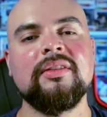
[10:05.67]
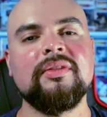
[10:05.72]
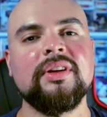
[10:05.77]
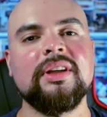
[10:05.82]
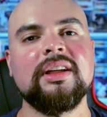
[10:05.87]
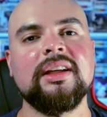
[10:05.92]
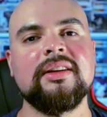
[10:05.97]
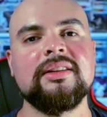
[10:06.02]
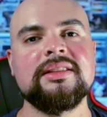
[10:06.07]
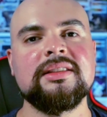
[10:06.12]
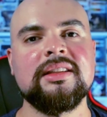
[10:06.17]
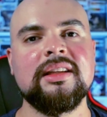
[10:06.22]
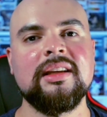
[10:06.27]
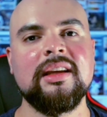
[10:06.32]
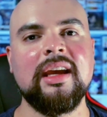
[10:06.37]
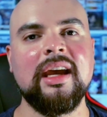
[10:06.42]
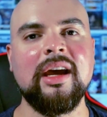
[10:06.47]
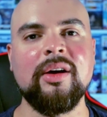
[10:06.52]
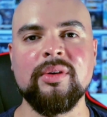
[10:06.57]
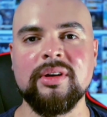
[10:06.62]
of it as
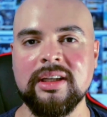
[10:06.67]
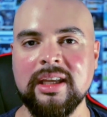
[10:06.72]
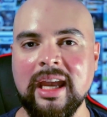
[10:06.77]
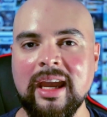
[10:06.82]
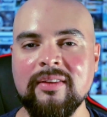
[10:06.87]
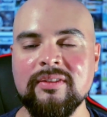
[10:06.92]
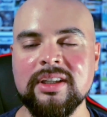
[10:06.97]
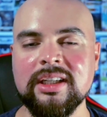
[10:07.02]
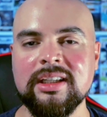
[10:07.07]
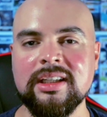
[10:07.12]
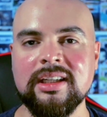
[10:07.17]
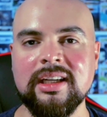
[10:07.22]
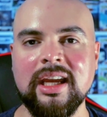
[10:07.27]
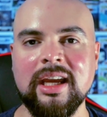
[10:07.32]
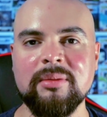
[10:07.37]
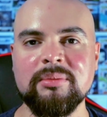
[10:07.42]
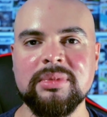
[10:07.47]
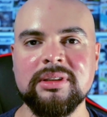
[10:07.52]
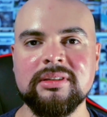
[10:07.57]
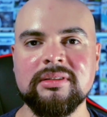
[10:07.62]
how a cavity can
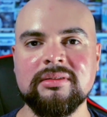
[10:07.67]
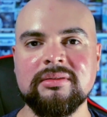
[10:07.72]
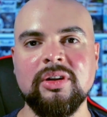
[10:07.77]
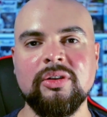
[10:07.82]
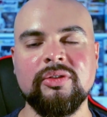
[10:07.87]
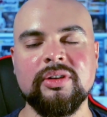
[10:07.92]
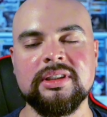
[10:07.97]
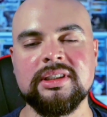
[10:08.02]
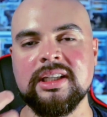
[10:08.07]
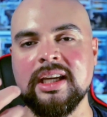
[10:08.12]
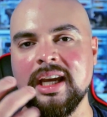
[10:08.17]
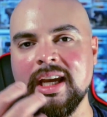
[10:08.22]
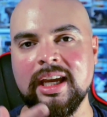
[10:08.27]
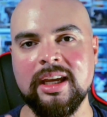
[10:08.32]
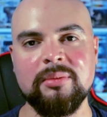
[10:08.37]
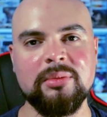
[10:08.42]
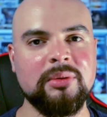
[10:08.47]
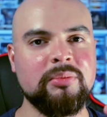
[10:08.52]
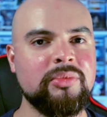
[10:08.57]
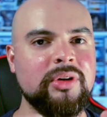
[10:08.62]
happen. Over
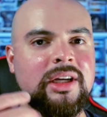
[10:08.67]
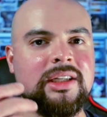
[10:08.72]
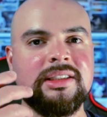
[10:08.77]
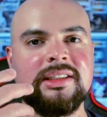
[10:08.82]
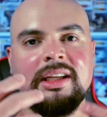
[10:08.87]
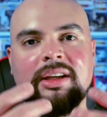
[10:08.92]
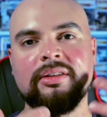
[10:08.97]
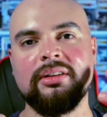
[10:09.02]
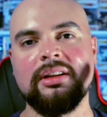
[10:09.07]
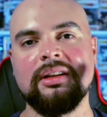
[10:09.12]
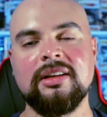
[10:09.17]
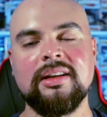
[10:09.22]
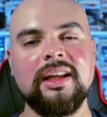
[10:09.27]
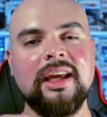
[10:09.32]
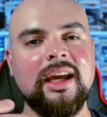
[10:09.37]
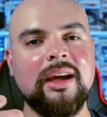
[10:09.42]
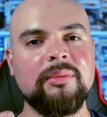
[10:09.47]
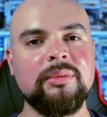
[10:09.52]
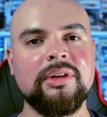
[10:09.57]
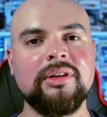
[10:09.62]
time, it breaks down the
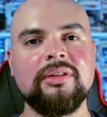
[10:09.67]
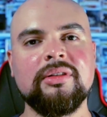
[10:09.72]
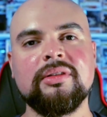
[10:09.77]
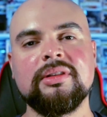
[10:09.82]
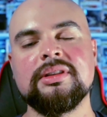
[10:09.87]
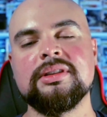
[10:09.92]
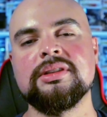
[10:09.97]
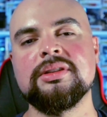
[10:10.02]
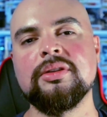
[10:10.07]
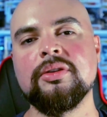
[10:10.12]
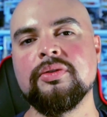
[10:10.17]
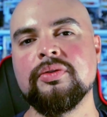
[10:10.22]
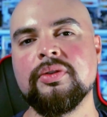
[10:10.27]
enamel and so